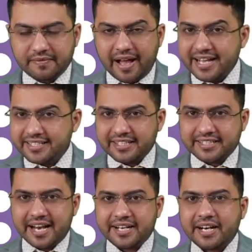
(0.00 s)
As
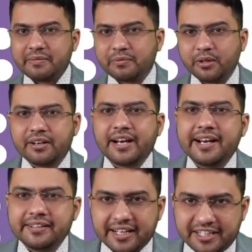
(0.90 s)
decided before
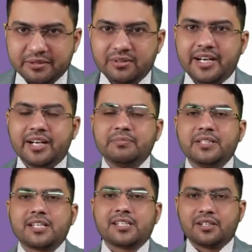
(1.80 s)
9:30 will end up
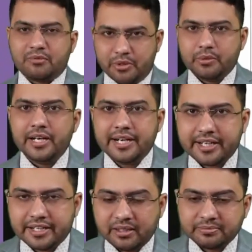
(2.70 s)
this session, we will end
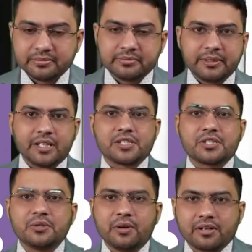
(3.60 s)
it up because
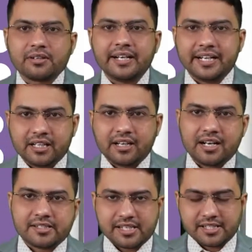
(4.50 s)
your
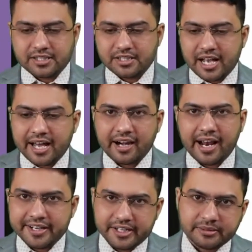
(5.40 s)
internal sessions are
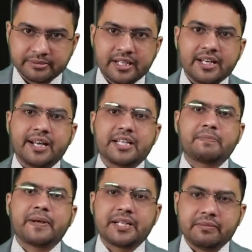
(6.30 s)
lined up
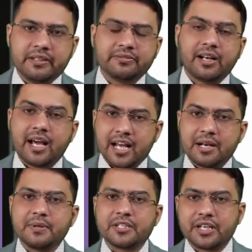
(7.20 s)
respectively for
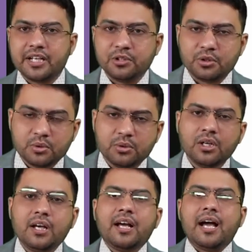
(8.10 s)
RRB scale 2,
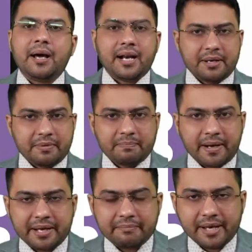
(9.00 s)
RRB
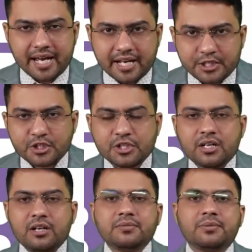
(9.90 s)
prime batch,
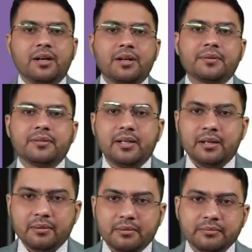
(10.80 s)

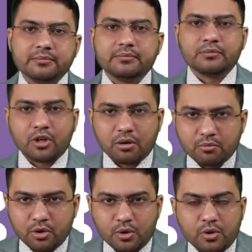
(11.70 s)
for
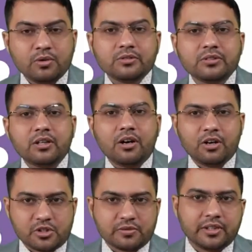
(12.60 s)
combo,
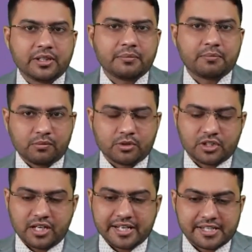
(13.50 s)
also for
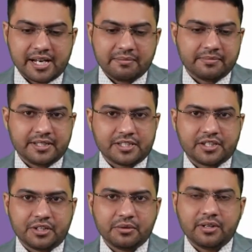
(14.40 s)
promotional exam is
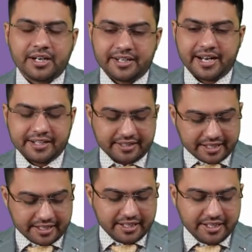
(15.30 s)
scheduled at
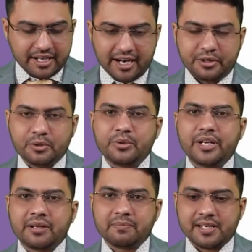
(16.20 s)
9:30 and to
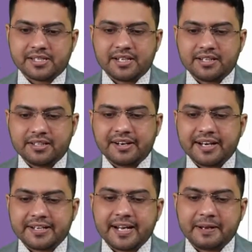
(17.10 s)
take place in the
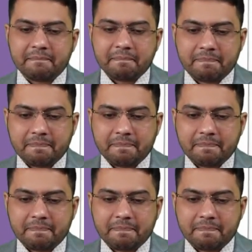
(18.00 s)
right time.